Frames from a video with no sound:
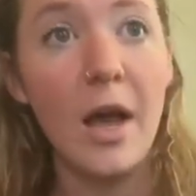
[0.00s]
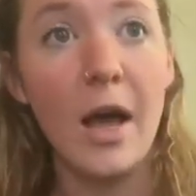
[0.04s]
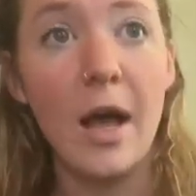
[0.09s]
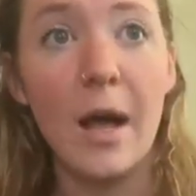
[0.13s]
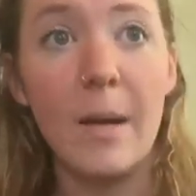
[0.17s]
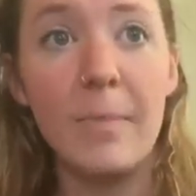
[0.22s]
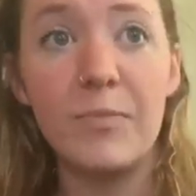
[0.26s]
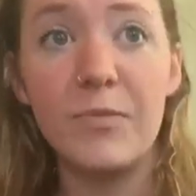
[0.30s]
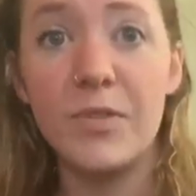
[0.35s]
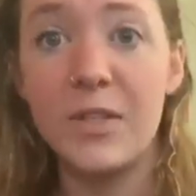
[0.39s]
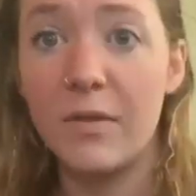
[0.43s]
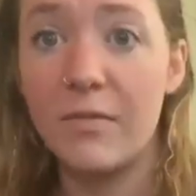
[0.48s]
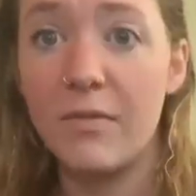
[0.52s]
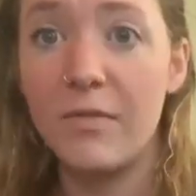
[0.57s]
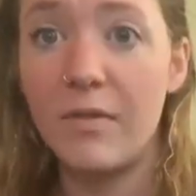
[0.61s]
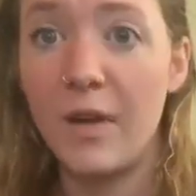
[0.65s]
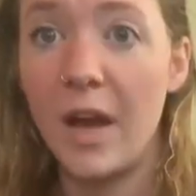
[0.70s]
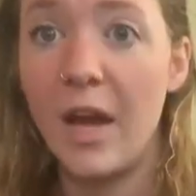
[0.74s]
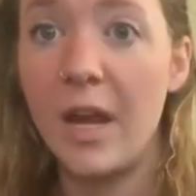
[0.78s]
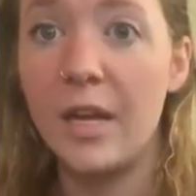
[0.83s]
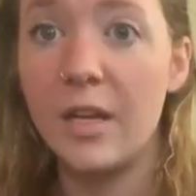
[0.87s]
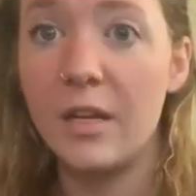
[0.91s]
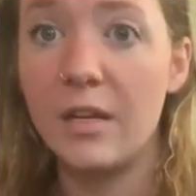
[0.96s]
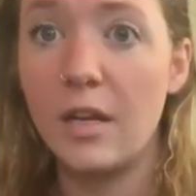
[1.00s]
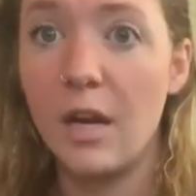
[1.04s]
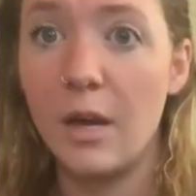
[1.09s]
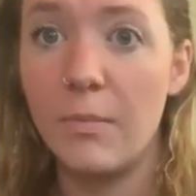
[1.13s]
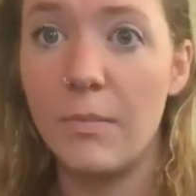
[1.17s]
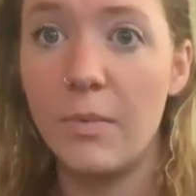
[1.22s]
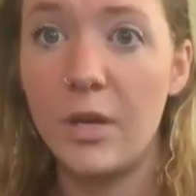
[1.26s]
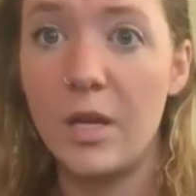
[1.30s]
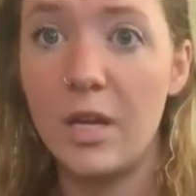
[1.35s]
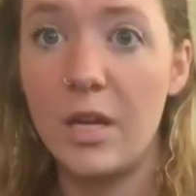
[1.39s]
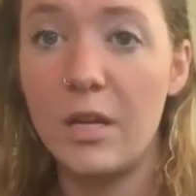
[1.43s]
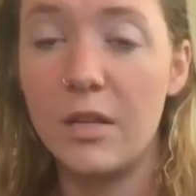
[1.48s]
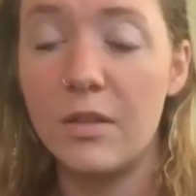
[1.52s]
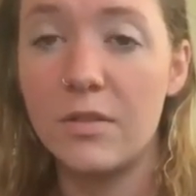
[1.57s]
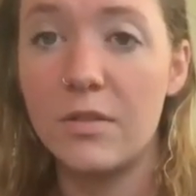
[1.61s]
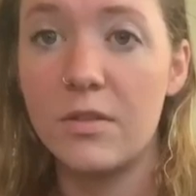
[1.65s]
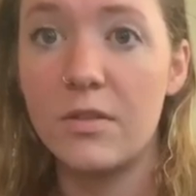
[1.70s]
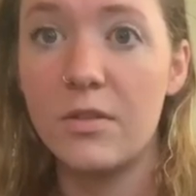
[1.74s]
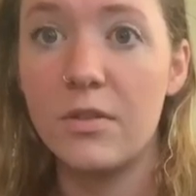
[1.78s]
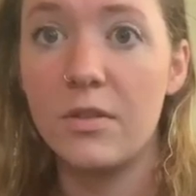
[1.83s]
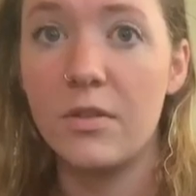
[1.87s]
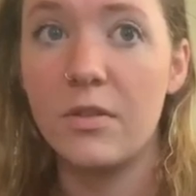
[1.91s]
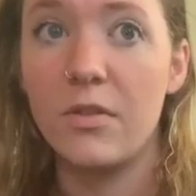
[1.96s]
to find
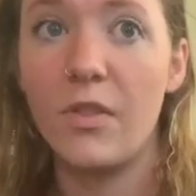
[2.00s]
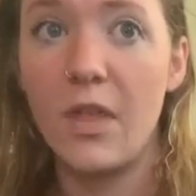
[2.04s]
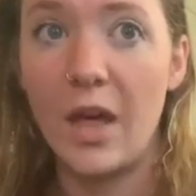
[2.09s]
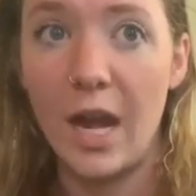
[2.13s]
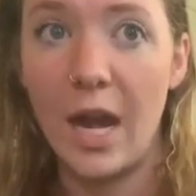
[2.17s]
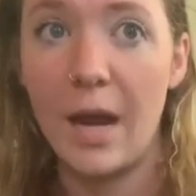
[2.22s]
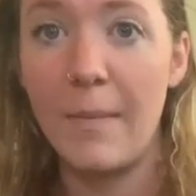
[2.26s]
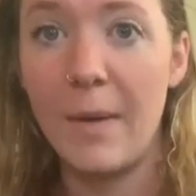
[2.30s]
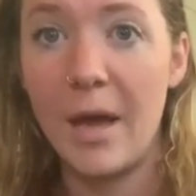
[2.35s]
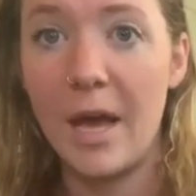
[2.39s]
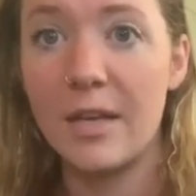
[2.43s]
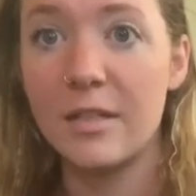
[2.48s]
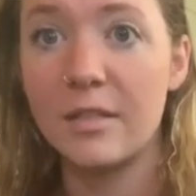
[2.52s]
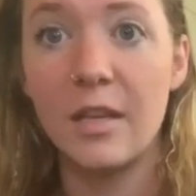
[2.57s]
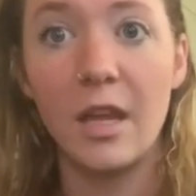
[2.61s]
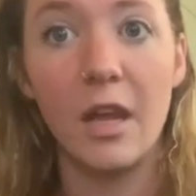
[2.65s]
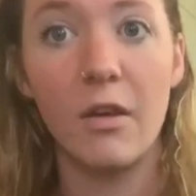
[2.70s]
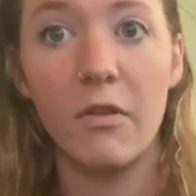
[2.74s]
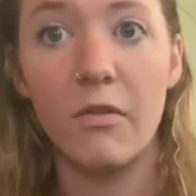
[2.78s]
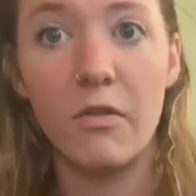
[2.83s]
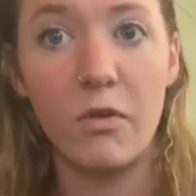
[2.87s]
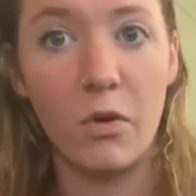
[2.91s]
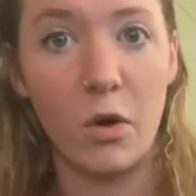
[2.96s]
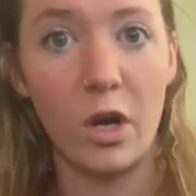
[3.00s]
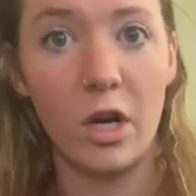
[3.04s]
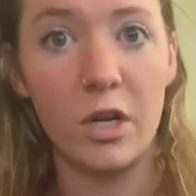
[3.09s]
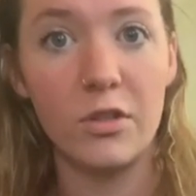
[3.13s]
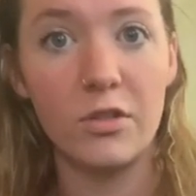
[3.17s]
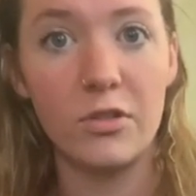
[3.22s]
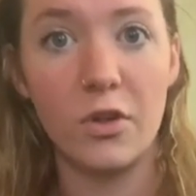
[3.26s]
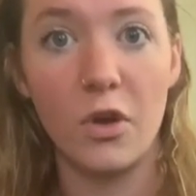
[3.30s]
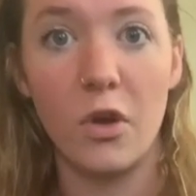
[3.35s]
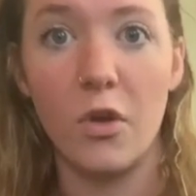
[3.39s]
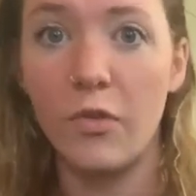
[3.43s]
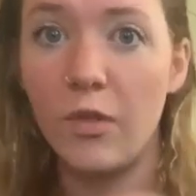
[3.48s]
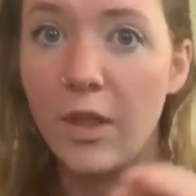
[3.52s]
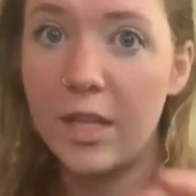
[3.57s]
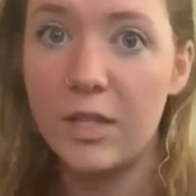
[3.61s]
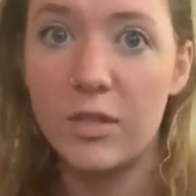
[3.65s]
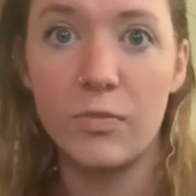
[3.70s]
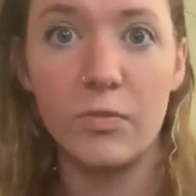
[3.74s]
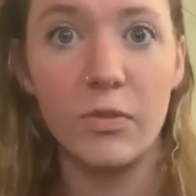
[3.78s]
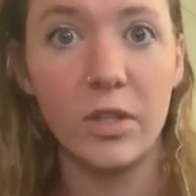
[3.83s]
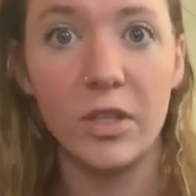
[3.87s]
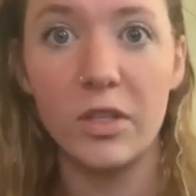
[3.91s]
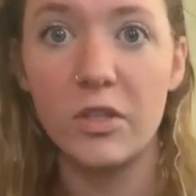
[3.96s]
companies that I'm asking for. So
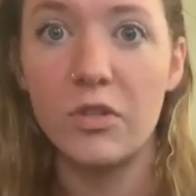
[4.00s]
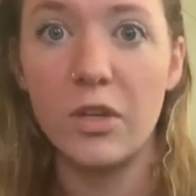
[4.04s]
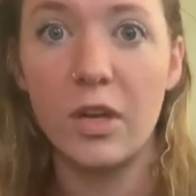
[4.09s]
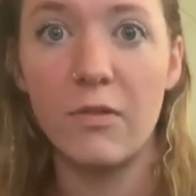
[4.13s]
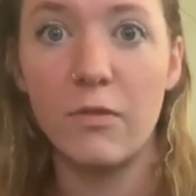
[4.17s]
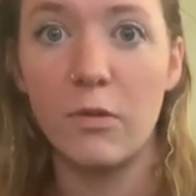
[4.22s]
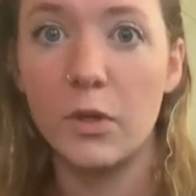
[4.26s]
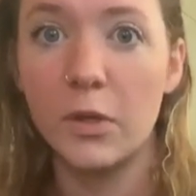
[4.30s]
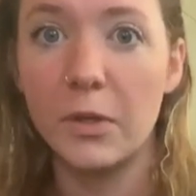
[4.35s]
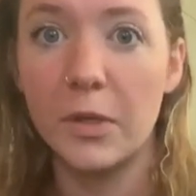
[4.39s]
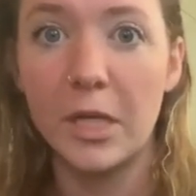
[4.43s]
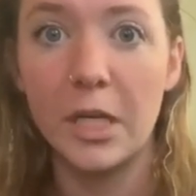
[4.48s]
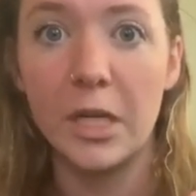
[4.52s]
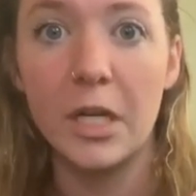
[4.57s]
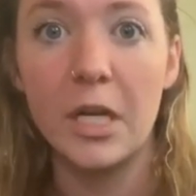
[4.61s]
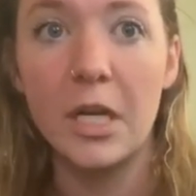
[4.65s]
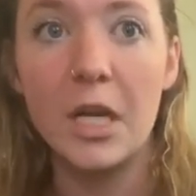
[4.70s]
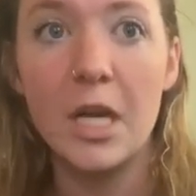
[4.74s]
that's really straightforward.